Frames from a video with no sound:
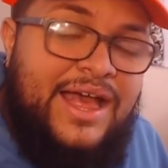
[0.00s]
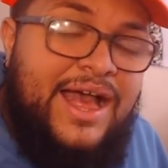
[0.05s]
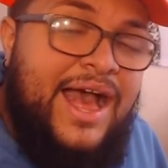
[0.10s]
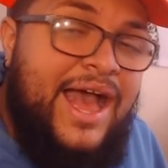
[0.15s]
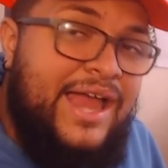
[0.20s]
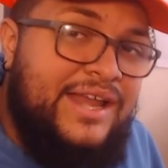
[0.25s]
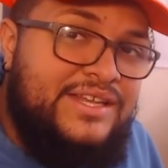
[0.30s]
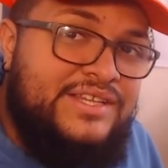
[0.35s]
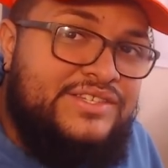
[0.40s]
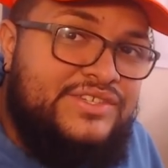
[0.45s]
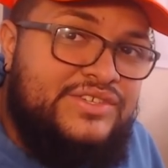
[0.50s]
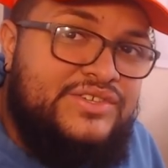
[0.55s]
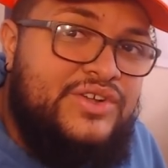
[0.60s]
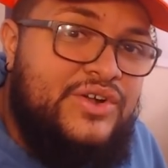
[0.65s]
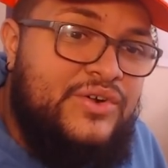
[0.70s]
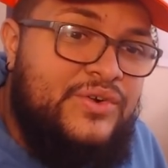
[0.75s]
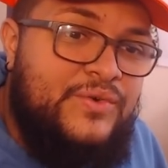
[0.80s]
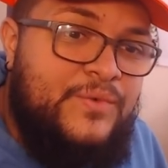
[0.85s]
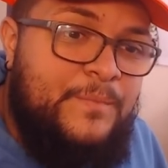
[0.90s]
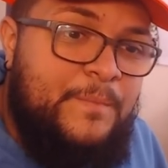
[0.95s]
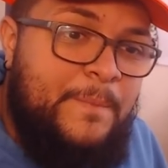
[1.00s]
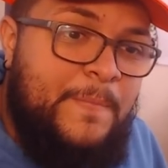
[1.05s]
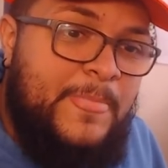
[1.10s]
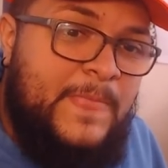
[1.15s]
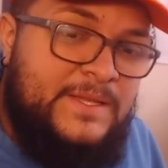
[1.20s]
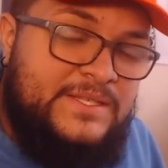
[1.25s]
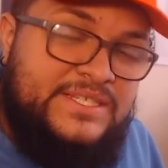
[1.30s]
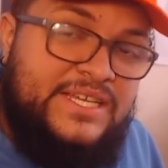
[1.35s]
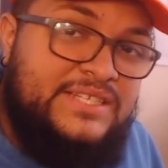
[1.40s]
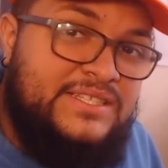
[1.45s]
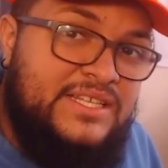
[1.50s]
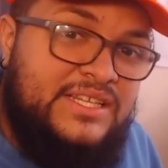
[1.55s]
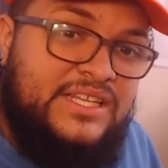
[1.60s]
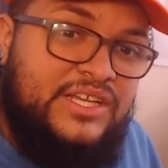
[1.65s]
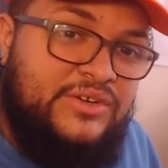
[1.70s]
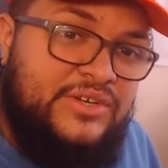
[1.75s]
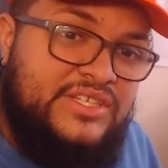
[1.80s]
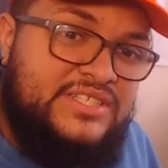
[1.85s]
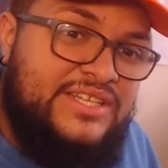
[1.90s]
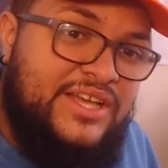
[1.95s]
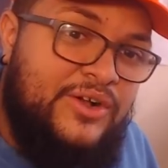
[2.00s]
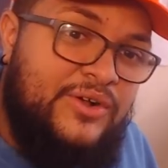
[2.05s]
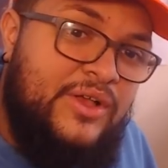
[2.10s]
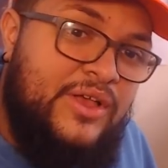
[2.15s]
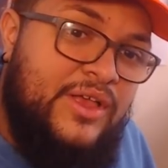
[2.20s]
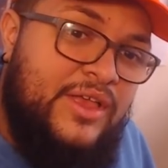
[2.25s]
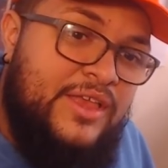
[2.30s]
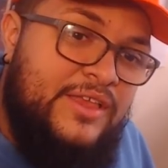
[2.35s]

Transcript: I need to go check the lyrics out.